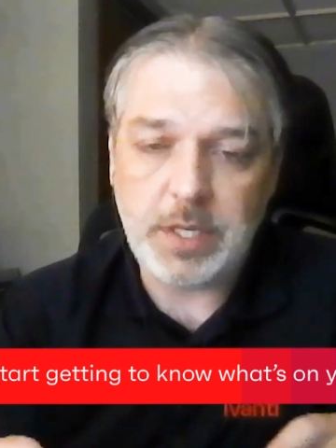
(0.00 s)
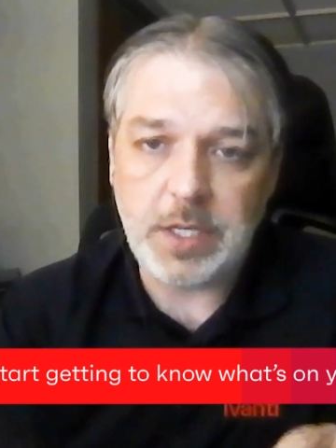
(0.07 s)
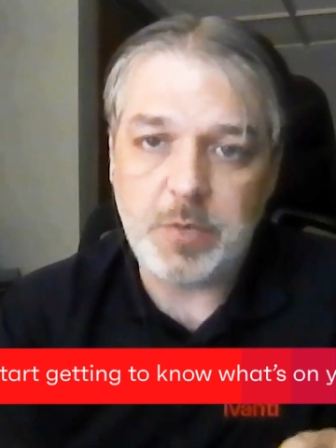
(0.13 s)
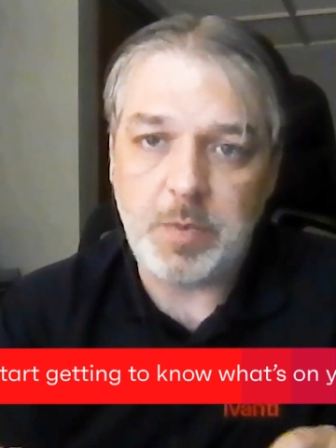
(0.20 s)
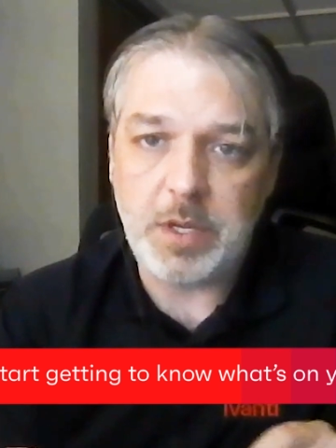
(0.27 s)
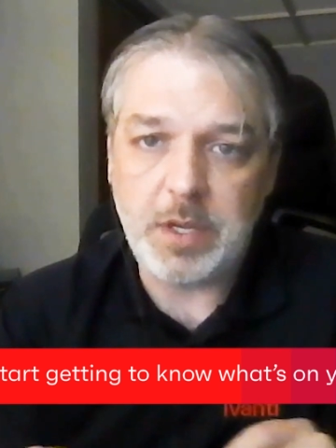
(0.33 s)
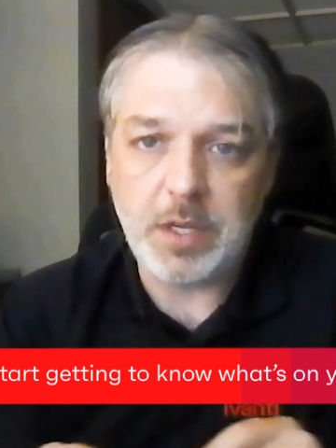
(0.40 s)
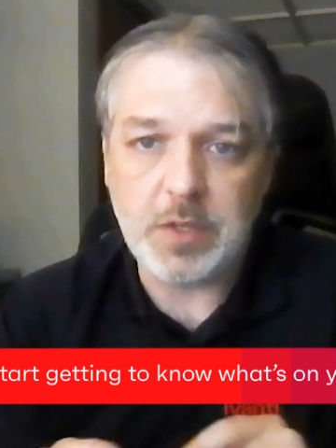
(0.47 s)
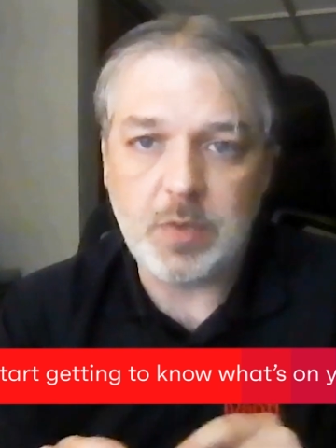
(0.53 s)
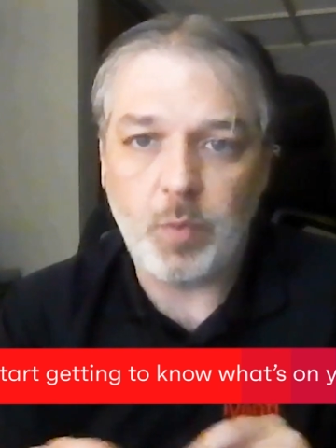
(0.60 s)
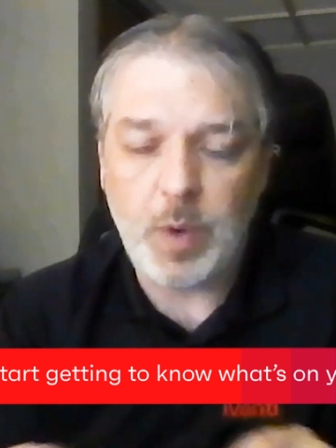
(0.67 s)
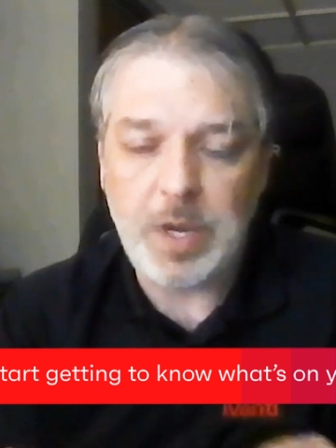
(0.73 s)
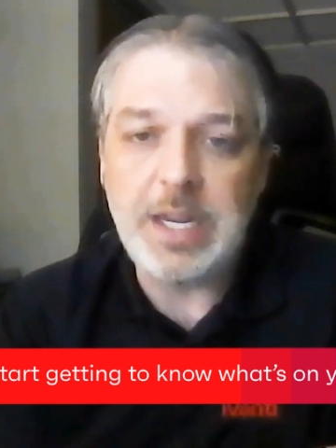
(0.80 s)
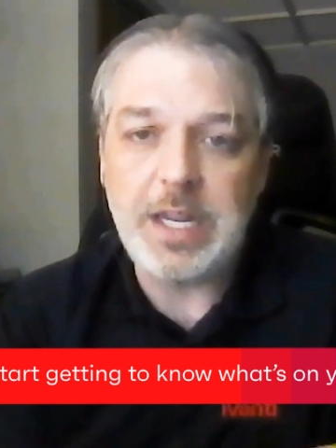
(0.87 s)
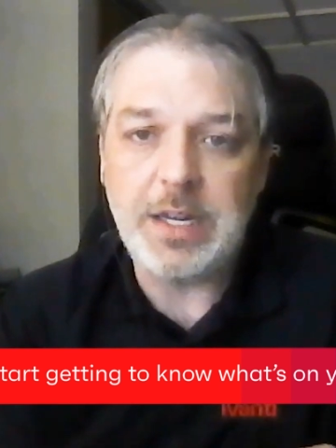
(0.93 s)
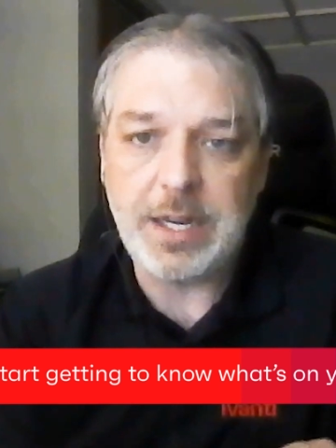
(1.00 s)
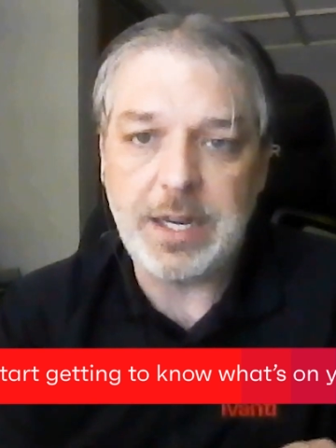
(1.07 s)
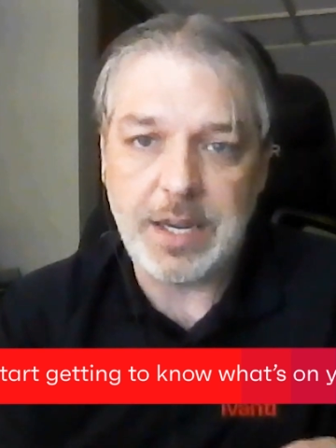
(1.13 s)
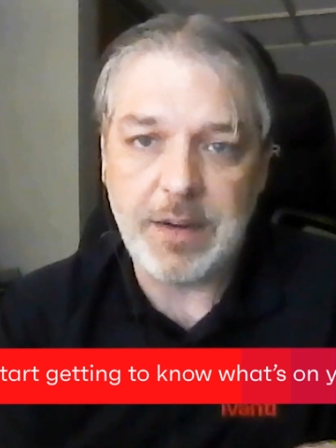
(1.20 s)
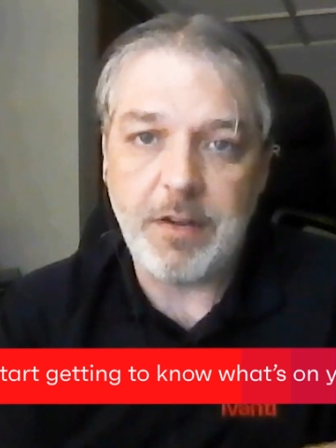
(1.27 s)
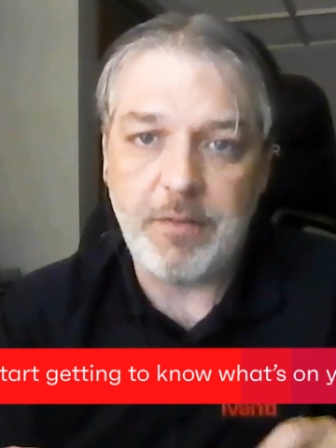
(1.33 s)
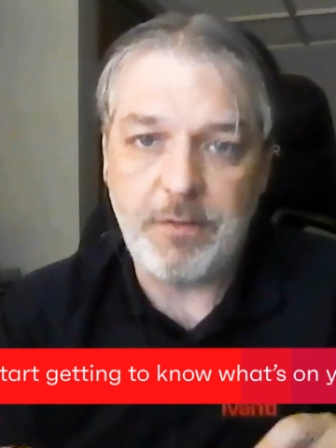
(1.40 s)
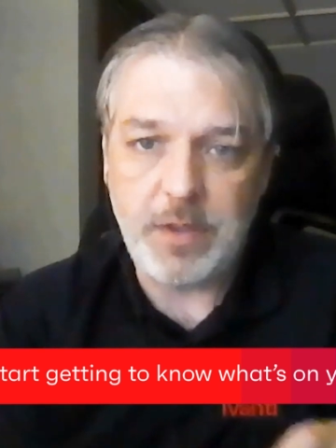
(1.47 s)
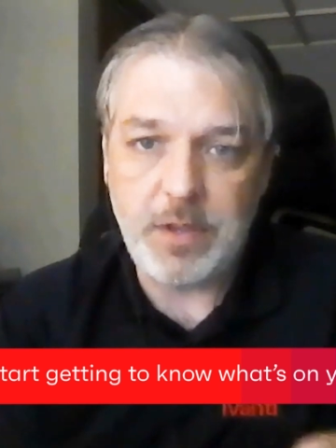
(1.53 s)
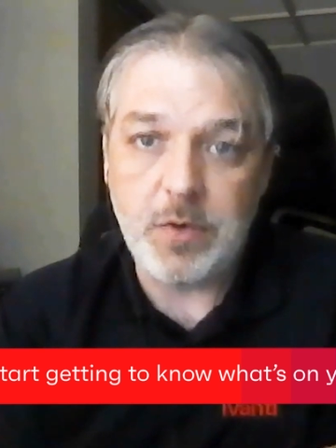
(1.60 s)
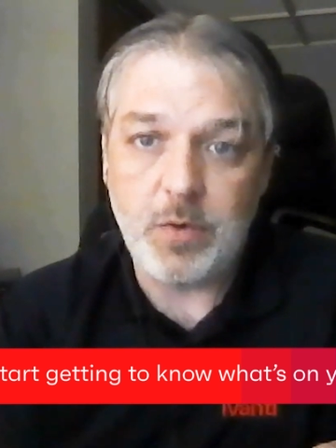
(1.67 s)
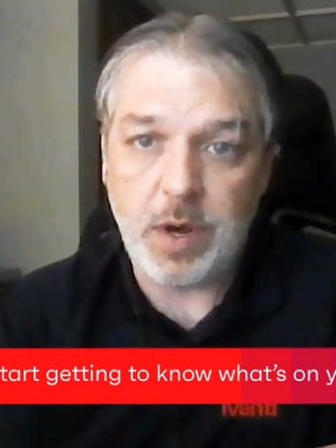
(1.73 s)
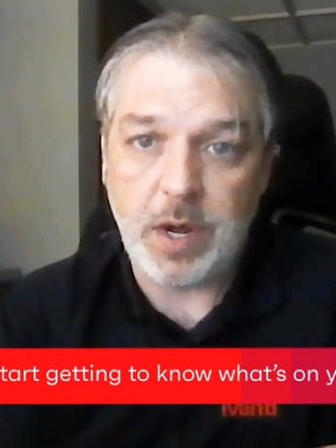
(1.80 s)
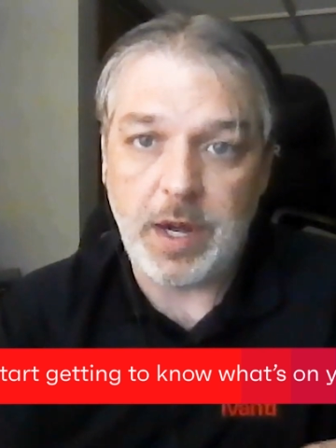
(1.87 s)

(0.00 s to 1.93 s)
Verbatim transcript: is because we need to get a view